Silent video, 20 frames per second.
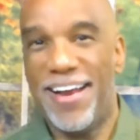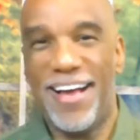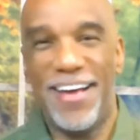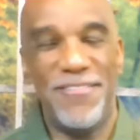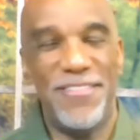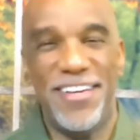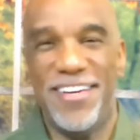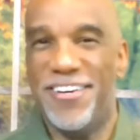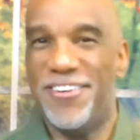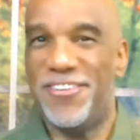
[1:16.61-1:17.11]
I
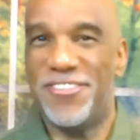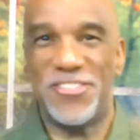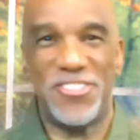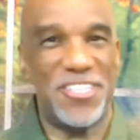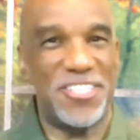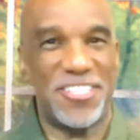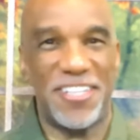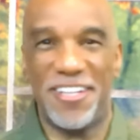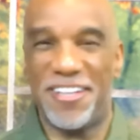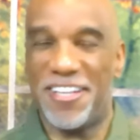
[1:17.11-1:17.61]
mean, there's
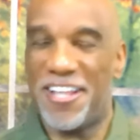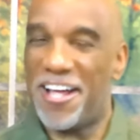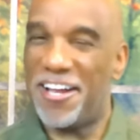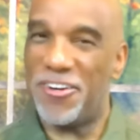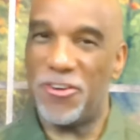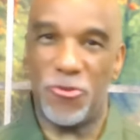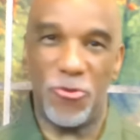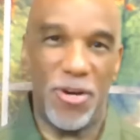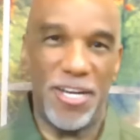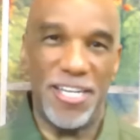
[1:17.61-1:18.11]
just a lot
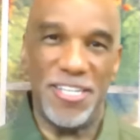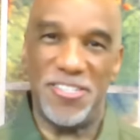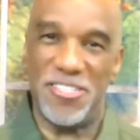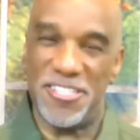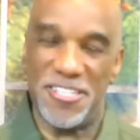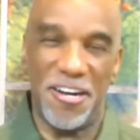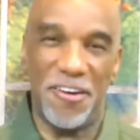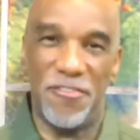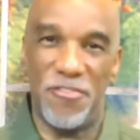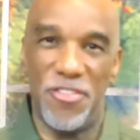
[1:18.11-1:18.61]
of great
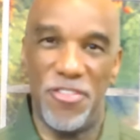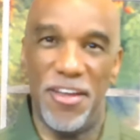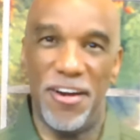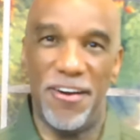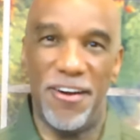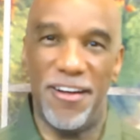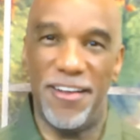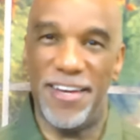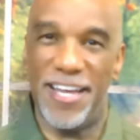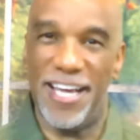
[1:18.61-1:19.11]
stuff
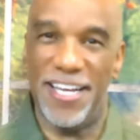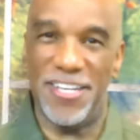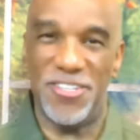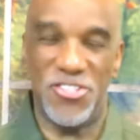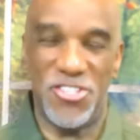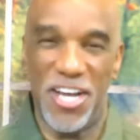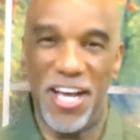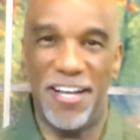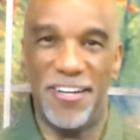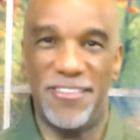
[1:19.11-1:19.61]
there on that
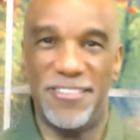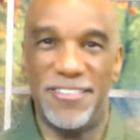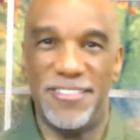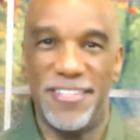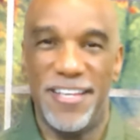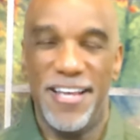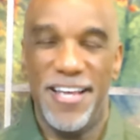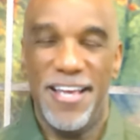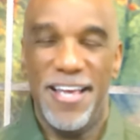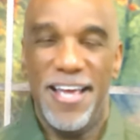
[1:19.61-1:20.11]
channel.
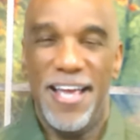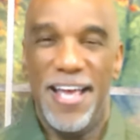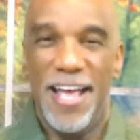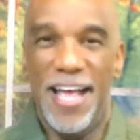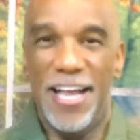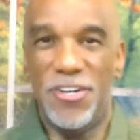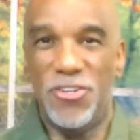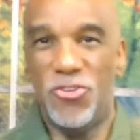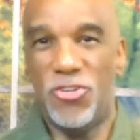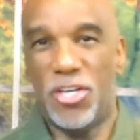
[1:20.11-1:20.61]

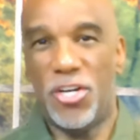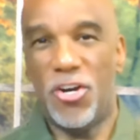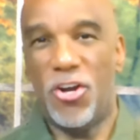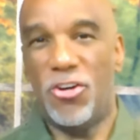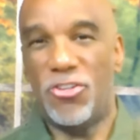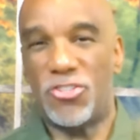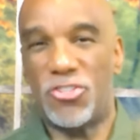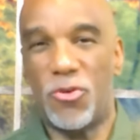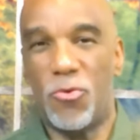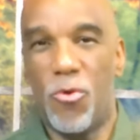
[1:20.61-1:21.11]
And you can
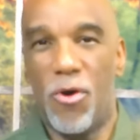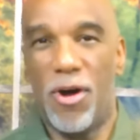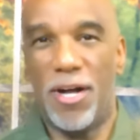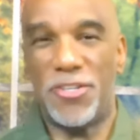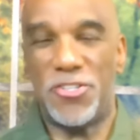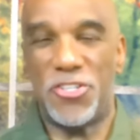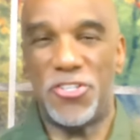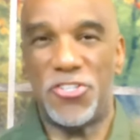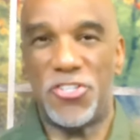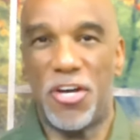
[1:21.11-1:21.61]
also
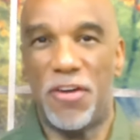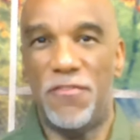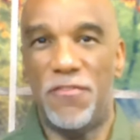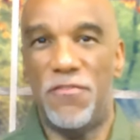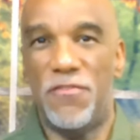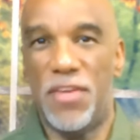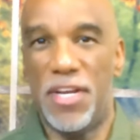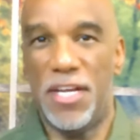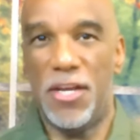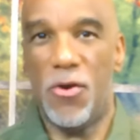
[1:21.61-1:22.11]
watch us
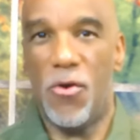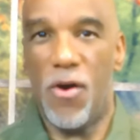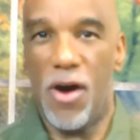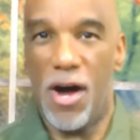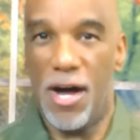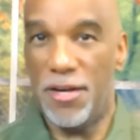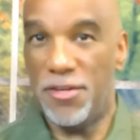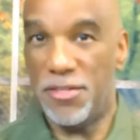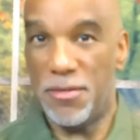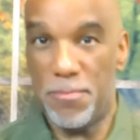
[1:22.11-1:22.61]
on video
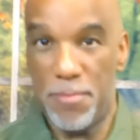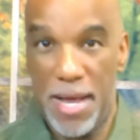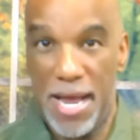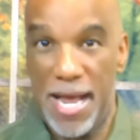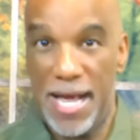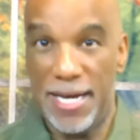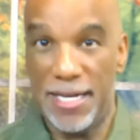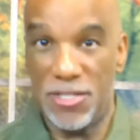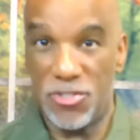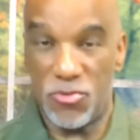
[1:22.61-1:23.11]
on
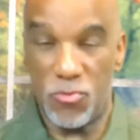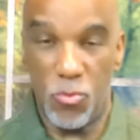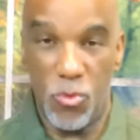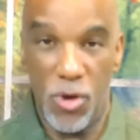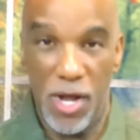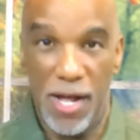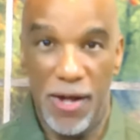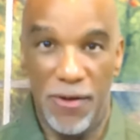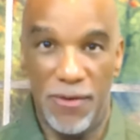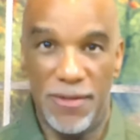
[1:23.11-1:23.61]
demand as
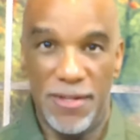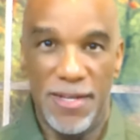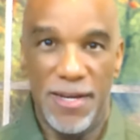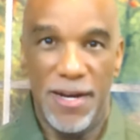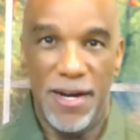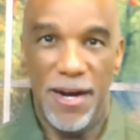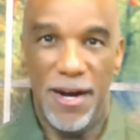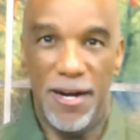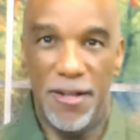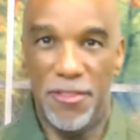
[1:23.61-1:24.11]
well
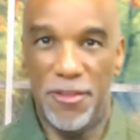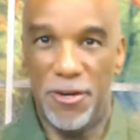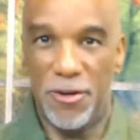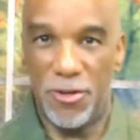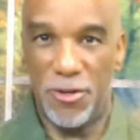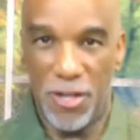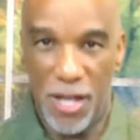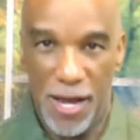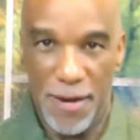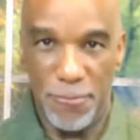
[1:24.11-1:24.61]
on
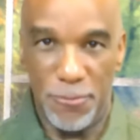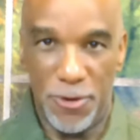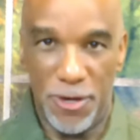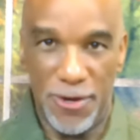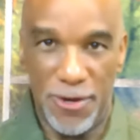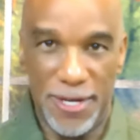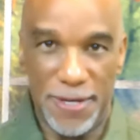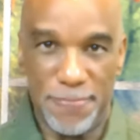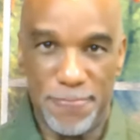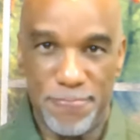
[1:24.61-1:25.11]
their
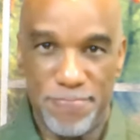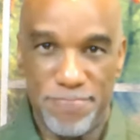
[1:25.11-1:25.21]
library.